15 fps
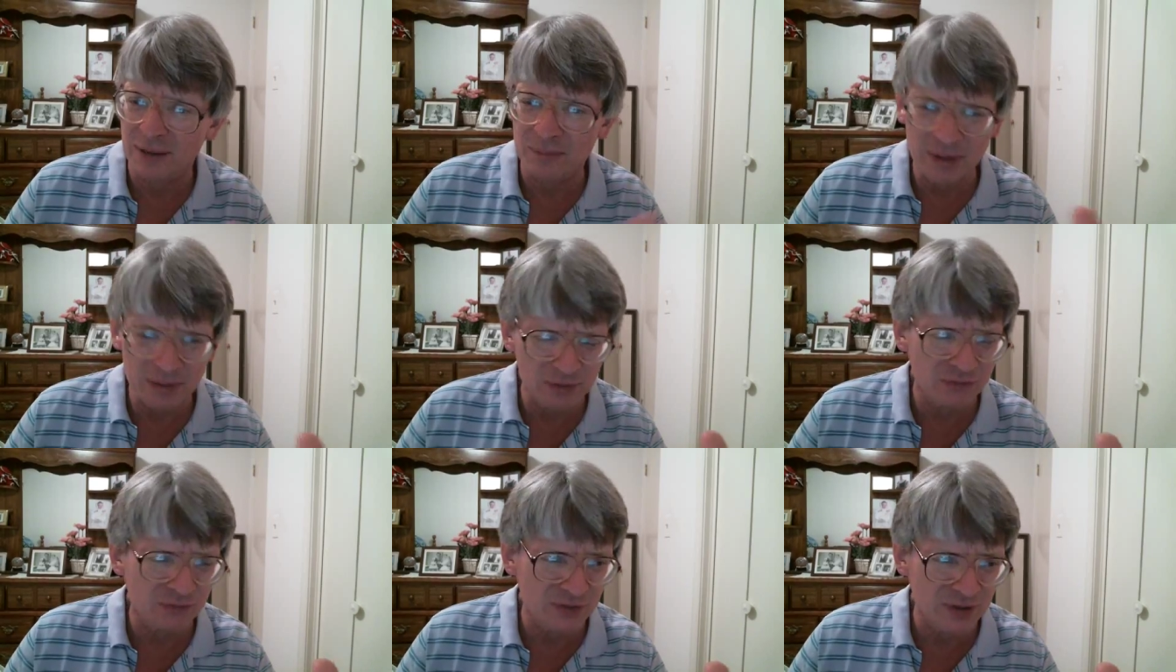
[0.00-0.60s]
I
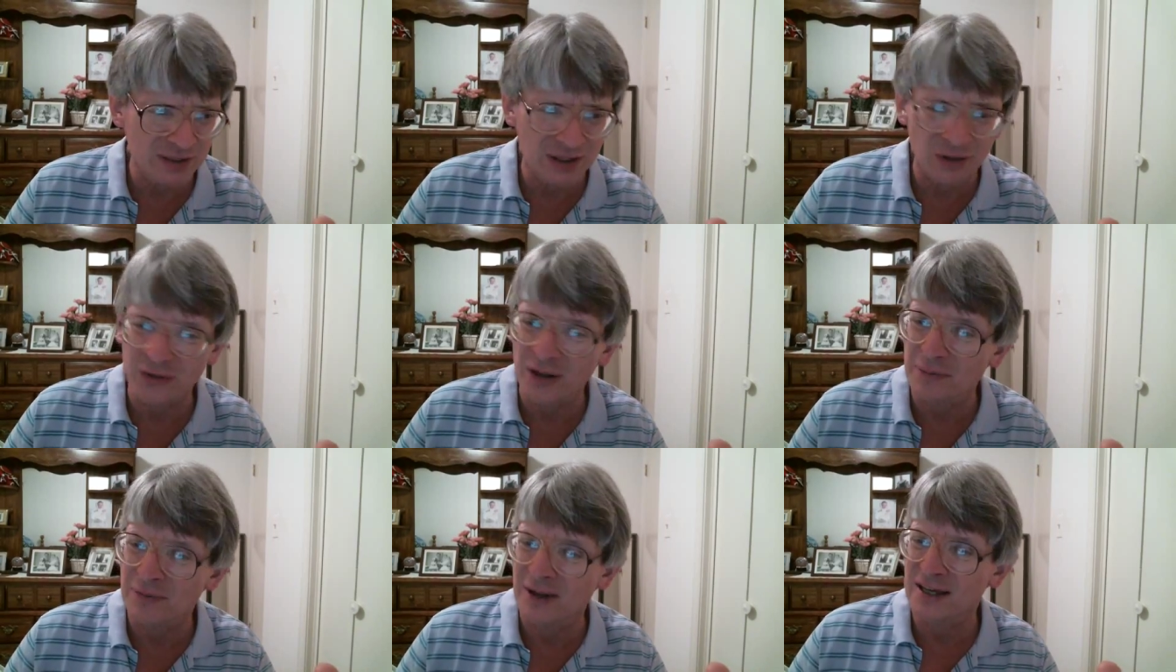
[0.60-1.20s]
remember a video
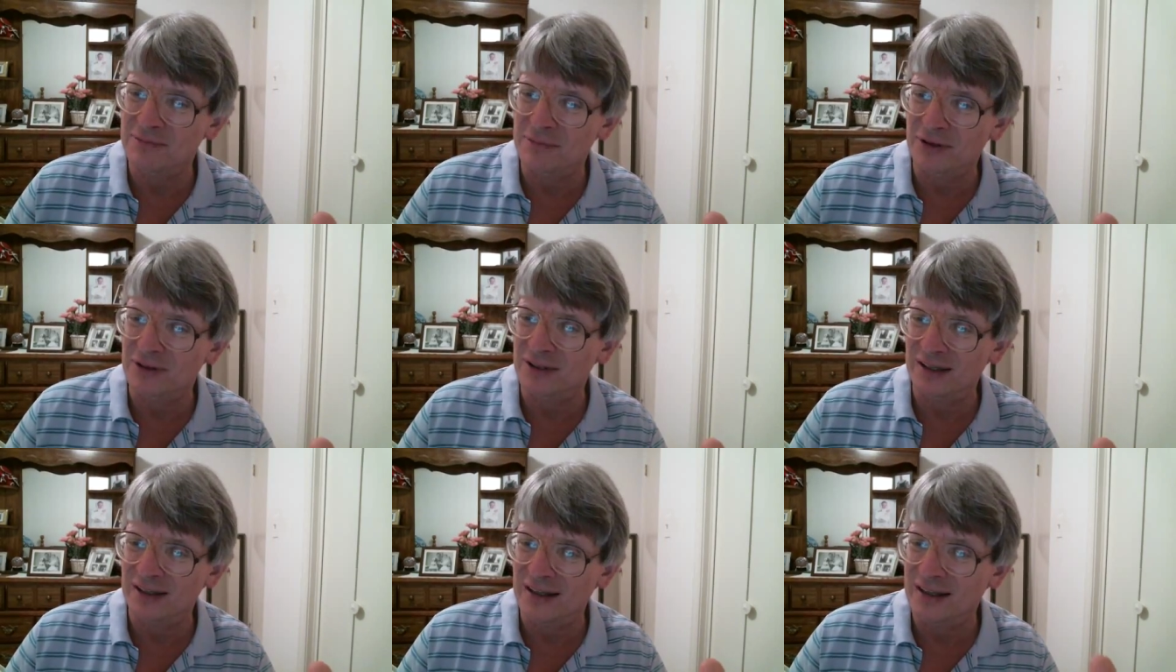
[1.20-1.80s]
that Pavement
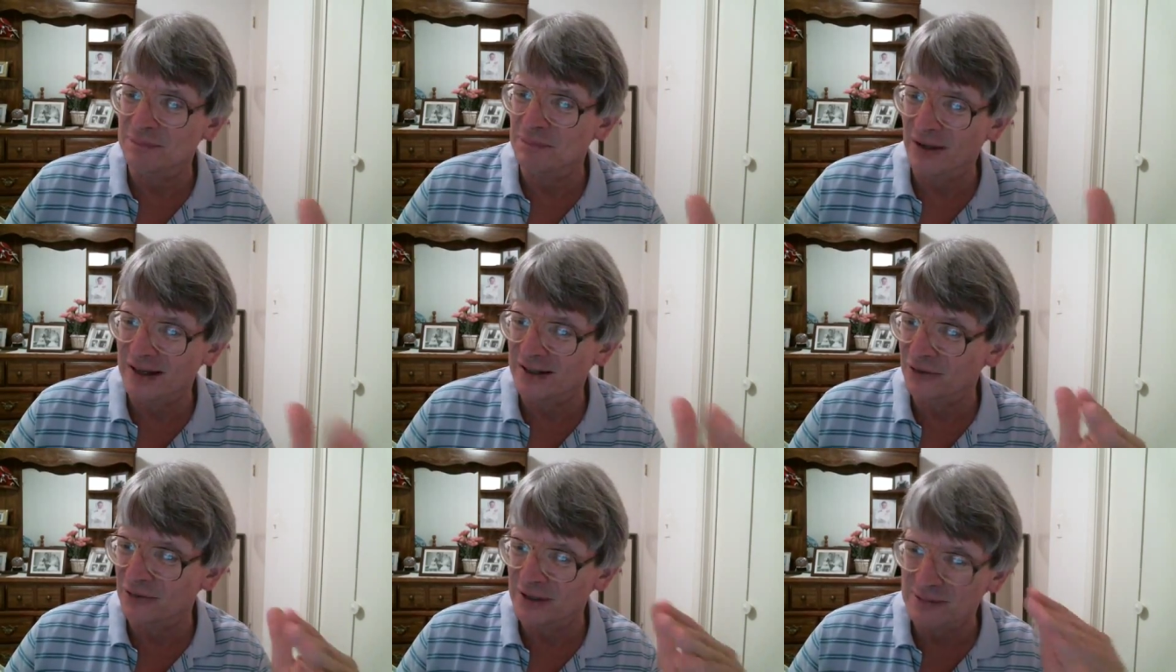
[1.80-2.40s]
did. They
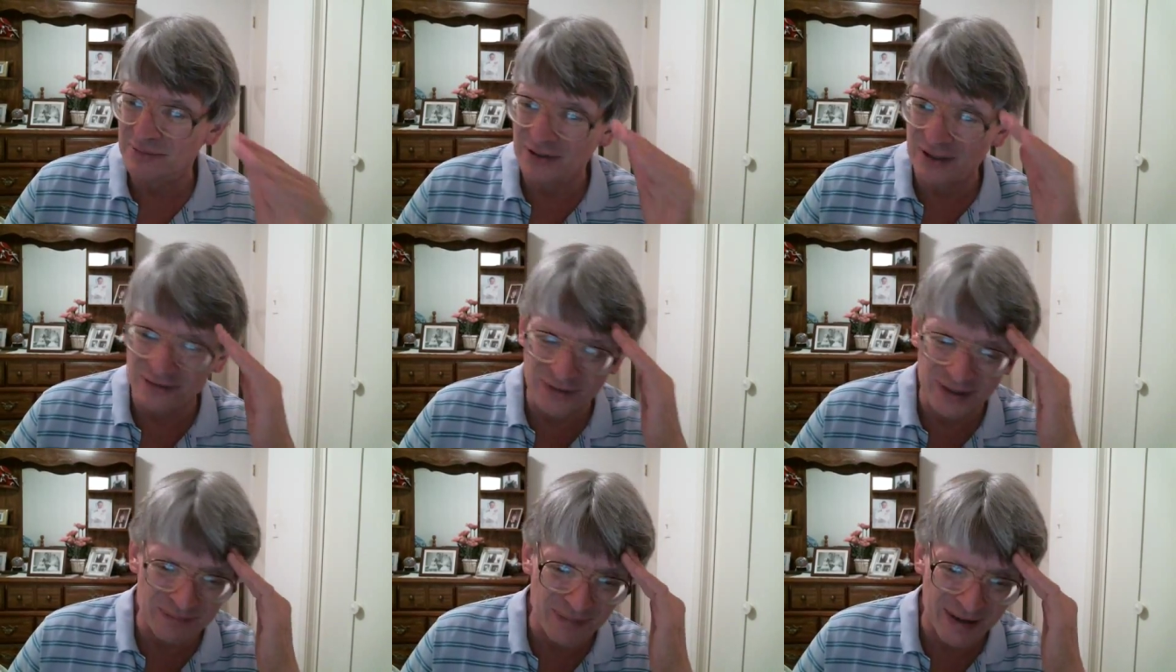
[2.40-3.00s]
played on
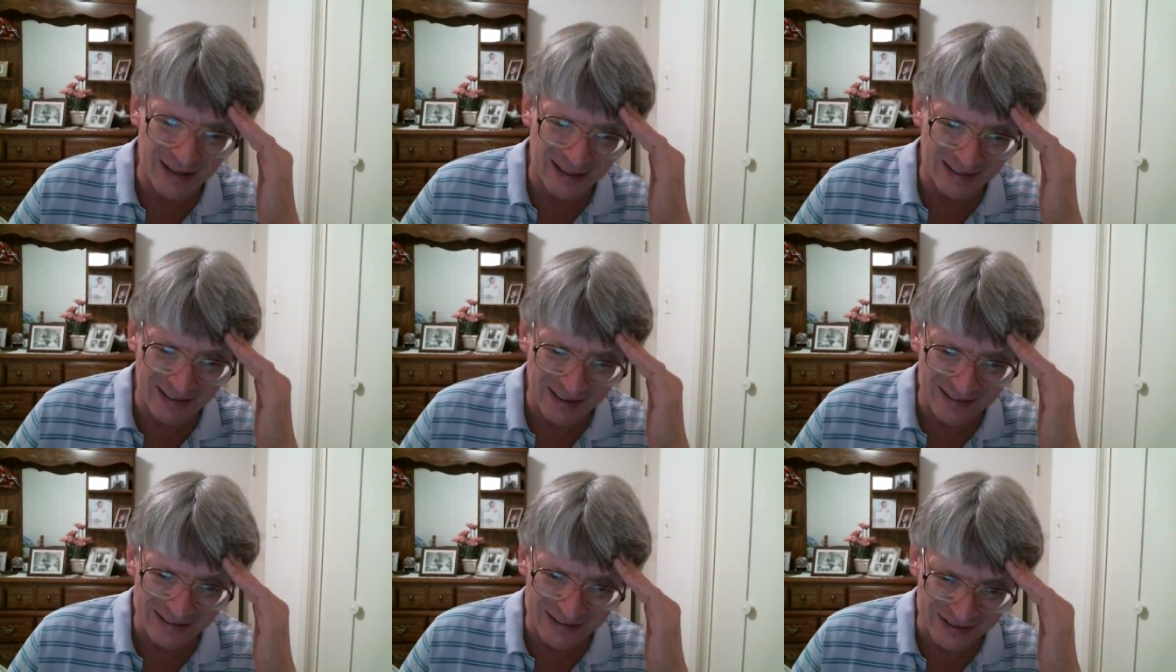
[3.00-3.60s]
MTV back in
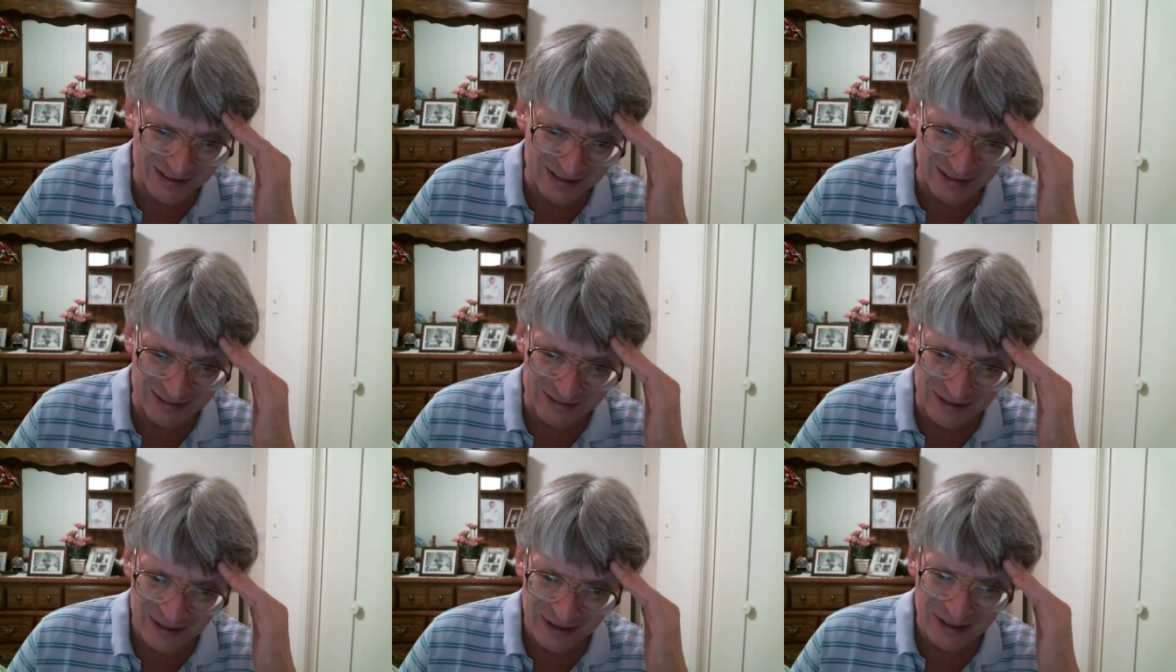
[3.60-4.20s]

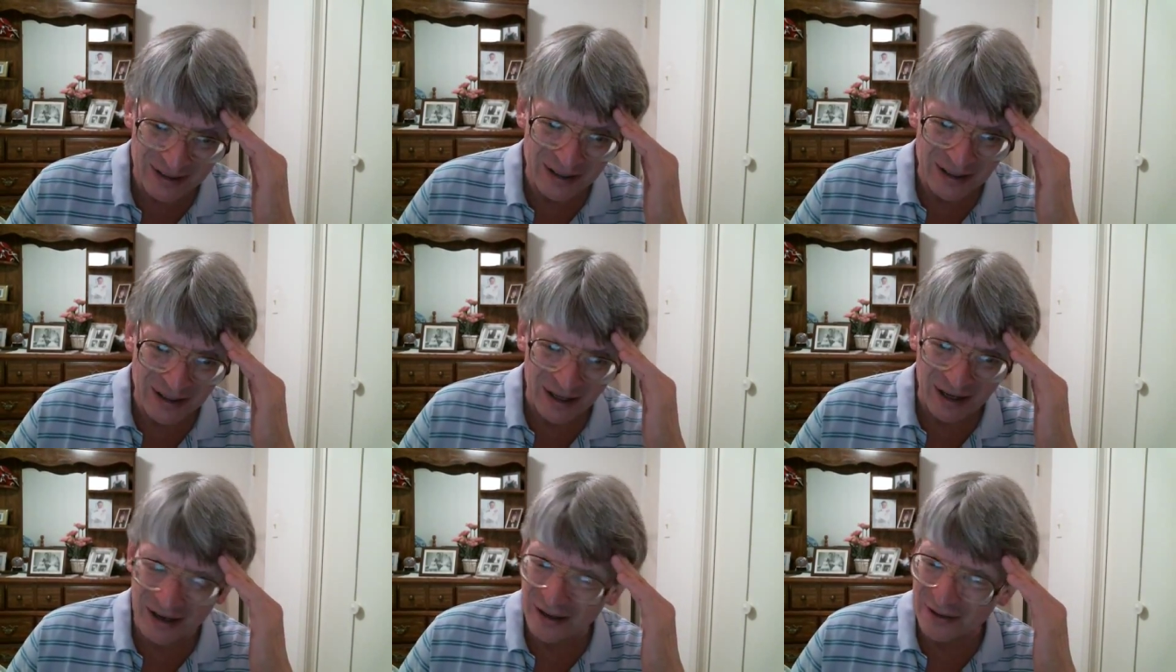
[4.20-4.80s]
'96
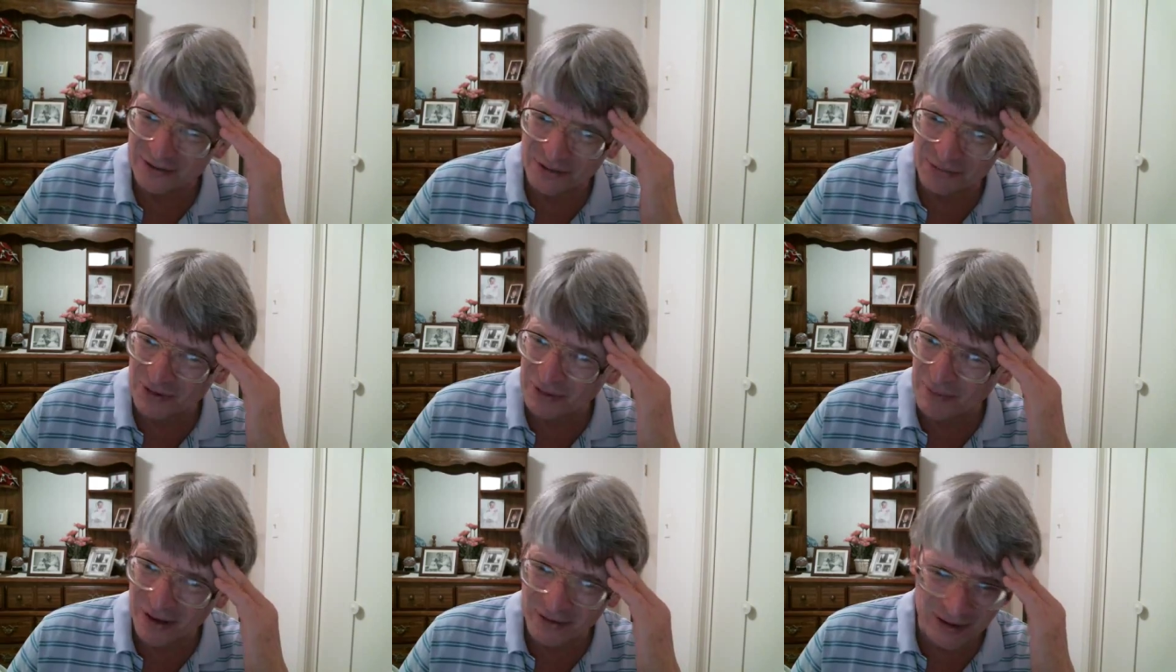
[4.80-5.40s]
uh,
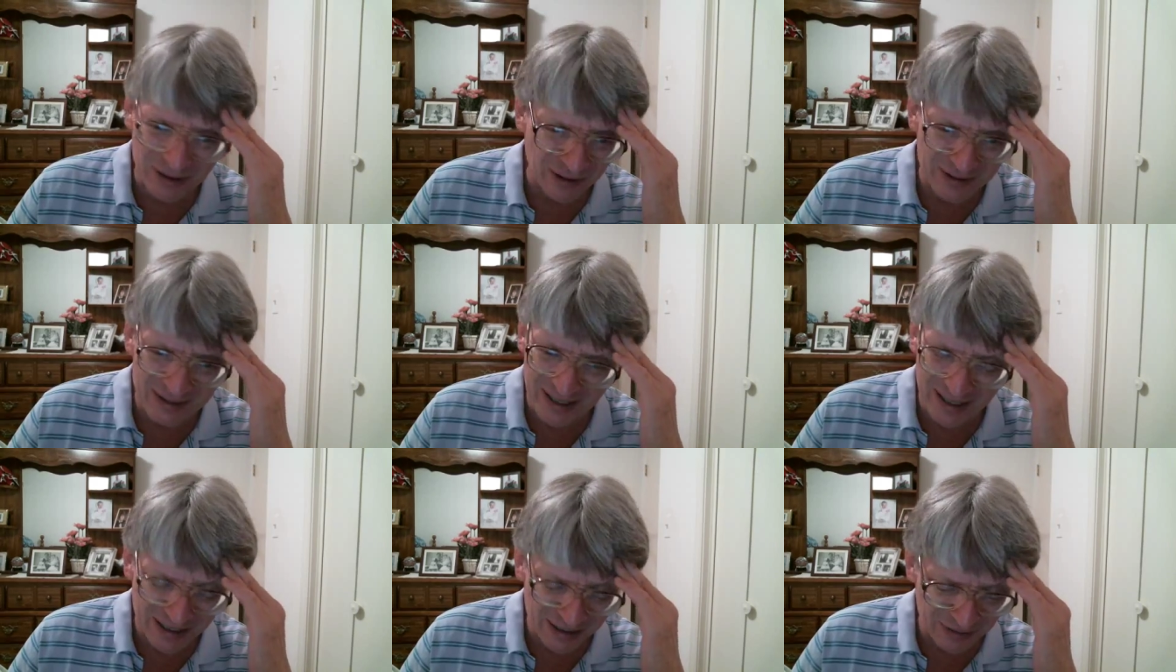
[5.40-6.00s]
something about
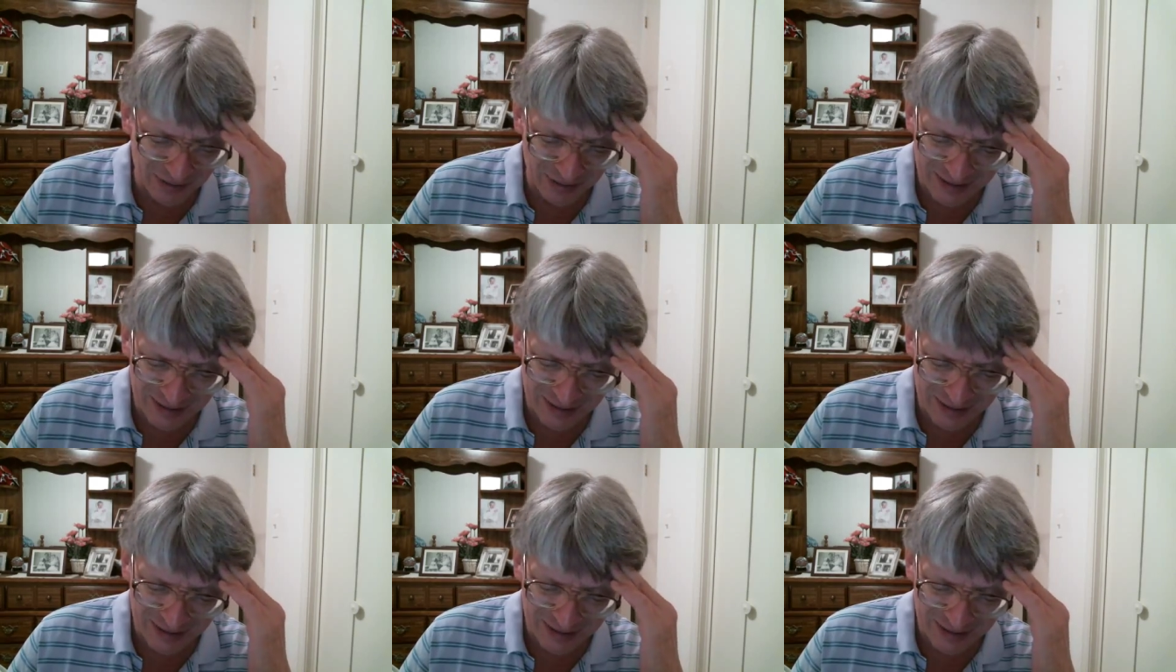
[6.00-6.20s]
cutting hair.